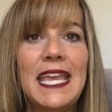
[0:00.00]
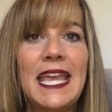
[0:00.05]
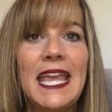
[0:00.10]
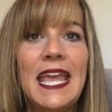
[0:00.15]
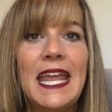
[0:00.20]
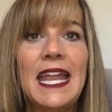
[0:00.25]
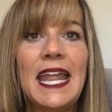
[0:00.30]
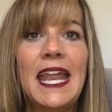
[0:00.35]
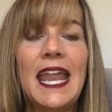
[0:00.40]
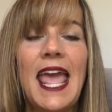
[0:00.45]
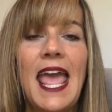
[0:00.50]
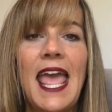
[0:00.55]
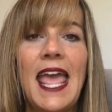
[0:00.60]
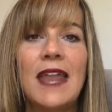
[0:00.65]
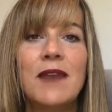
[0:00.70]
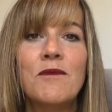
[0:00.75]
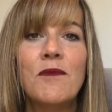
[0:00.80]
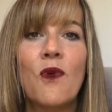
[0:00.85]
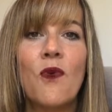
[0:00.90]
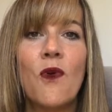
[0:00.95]
in and
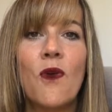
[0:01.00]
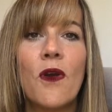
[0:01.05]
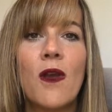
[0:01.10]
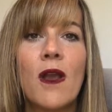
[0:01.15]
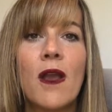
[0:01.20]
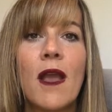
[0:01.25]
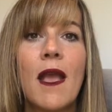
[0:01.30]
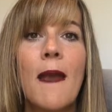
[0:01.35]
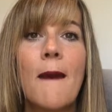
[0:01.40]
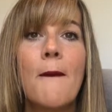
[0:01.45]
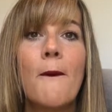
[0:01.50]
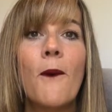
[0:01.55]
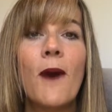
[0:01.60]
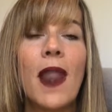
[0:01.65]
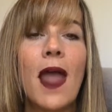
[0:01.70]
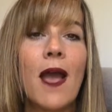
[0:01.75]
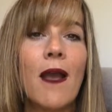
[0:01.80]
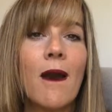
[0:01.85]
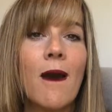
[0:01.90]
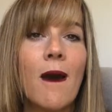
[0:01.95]
add more what
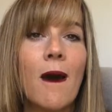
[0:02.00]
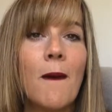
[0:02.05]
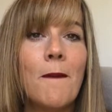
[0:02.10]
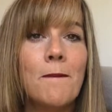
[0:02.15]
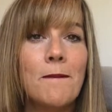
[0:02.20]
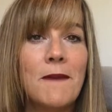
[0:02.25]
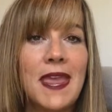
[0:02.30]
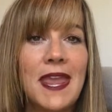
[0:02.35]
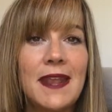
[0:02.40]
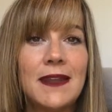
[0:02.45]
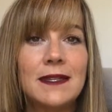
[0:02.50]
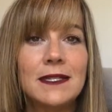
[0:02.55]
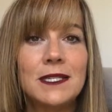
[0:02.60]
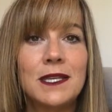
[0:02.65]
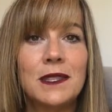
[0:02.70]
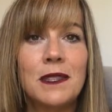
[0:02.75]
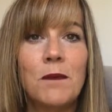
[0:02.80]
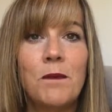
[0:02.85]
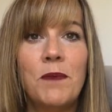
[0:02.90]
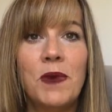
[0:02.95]
I call meat
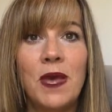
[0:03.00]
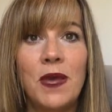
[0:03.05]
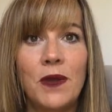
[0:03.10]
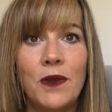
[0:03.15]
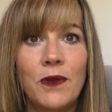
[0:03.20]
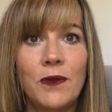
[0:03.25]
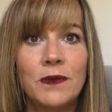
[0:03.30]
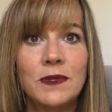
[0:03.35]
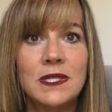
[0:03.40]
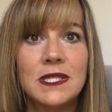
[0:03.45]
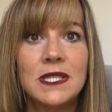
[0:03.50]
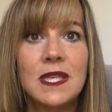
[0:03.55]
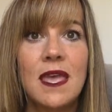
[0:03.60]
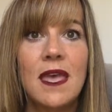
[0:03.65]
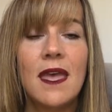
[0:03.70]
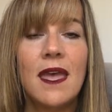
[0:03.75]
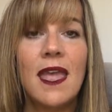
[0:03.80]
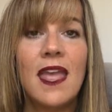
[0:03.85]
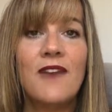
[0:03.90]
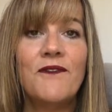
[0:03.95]
to the bones
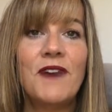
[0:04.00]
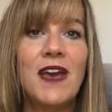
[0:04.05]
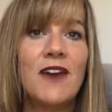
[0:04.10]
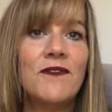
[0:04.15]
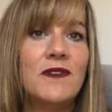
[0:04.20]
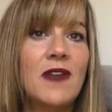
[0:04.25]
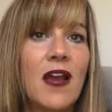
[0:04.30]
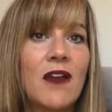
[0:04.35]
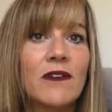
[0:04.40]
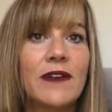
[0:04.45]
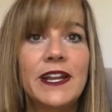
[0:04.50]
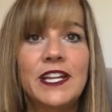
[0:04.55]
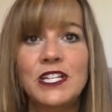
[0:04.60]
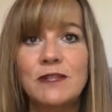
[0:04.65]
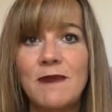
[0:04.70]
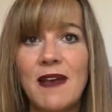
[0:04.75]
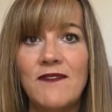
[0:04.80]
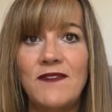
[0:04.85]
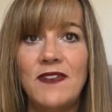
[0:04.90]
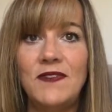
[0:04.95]
if I've not
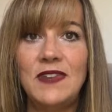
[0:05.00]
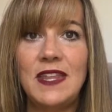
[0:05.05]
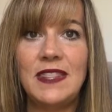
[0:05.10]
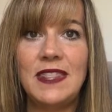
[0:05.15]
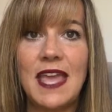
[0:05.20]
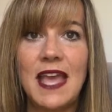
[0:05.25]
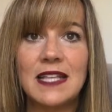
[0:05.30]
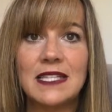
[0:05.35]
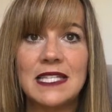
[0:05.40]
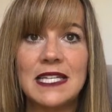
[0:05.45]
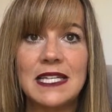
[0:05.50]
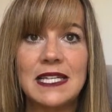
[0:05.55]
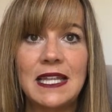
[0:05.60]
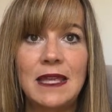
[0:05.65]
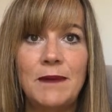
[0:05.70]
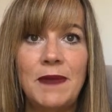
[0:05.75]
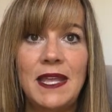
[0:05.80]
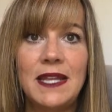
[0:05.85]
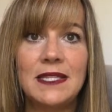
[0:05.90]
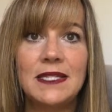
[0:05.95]
reached my 50,000
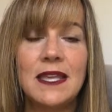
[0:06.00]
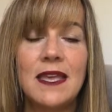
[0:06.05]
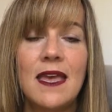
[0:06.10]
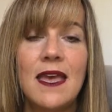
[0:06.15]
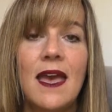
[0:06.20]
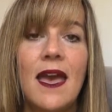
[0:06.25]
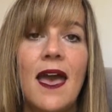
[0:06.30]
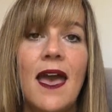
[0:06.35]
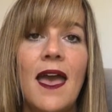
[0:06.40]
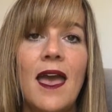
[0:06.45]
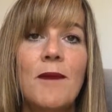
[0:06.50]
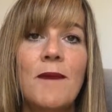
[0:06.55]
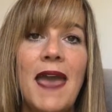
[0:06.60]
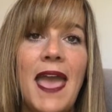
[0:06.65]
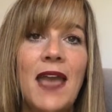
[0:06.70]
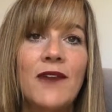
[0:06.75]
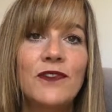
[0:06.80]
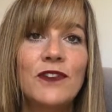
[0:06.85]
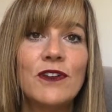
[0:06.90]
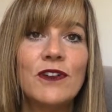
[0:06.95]
limit.
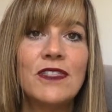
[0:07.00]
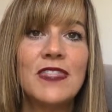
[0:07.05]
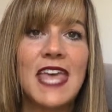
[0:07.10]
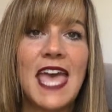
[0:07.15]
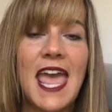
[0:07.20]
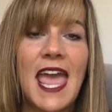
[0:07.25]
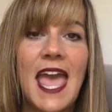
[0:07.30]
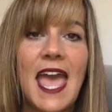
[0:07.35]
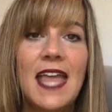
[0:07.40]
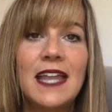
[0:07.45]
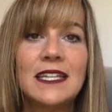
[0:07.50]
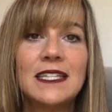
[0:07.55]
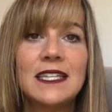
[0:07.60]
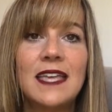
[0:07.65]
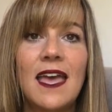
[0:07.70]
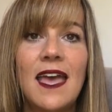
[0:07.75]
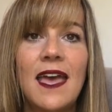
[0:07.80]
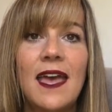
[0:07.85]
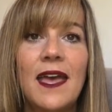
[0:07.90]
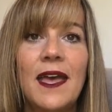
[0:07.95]
After that,
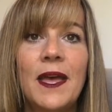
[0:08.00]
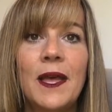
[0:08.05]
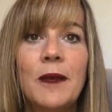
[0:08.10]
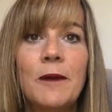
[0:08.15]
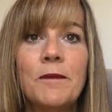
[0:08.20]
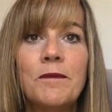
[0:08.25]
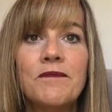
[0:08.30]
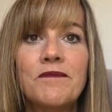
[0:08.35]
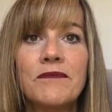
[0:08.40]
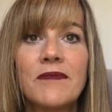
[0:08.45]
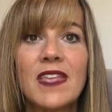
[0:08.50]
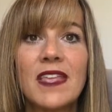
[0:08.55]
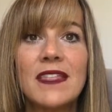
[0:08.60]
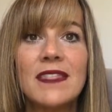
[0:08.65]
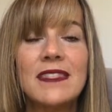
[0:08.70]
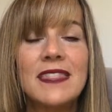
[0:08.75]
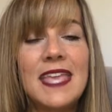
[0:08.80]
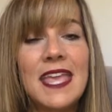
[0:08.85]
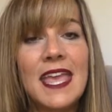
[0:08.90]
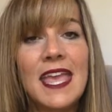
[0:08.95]

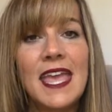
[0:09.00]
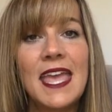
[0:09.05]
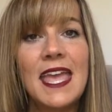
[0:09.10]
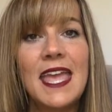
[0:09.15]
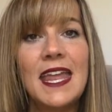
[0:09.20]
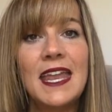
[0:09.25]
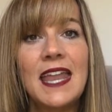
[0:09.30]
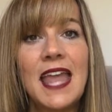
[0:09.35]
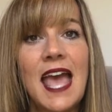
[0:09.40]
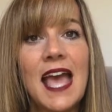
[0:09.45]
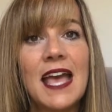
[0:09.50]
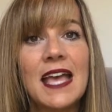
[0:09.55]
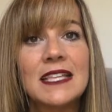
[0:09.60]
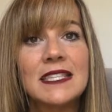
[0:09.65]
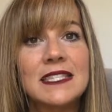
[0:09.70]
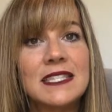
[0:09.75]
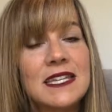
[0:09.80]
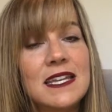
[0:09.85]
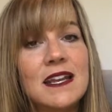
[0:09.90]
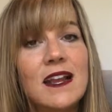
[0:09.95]
then I
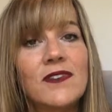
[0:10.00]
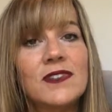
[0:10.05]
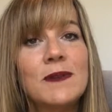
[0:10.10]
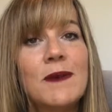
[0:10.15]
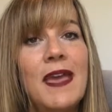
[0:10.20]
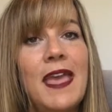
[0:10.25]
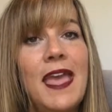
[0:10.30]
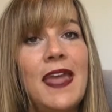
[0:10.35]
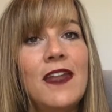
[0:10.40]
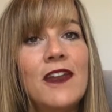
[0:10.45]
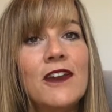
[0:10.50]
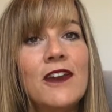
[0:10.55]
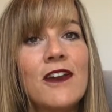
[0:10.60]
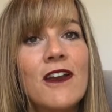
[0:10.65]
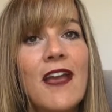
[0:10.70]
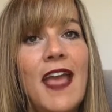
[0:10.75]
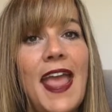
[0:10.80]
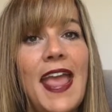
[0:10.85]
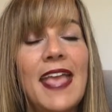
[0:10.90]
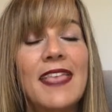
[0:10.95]
send it off to my
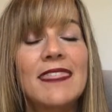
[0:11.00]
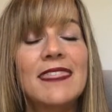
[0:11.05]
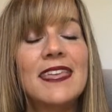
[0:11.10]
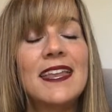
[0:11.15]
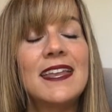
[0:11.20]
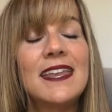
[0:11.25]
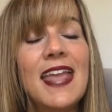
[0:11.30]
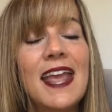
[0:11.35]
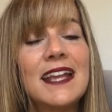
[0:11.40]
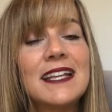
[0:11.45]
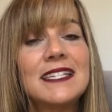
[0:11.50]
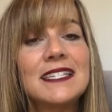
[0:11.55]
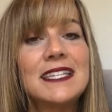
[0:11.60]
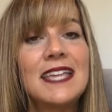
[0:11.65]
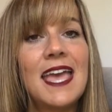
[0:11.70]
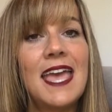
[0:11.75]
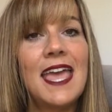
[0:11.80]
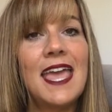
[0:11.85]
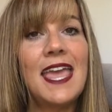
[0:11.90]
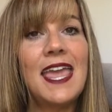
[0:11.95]
editor, and the next
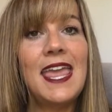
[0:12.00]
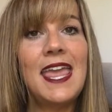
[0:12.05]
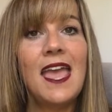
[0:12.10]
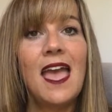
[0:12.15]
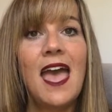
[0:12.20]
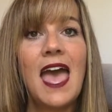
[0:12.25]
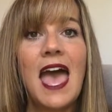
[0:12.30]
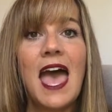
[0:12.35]
day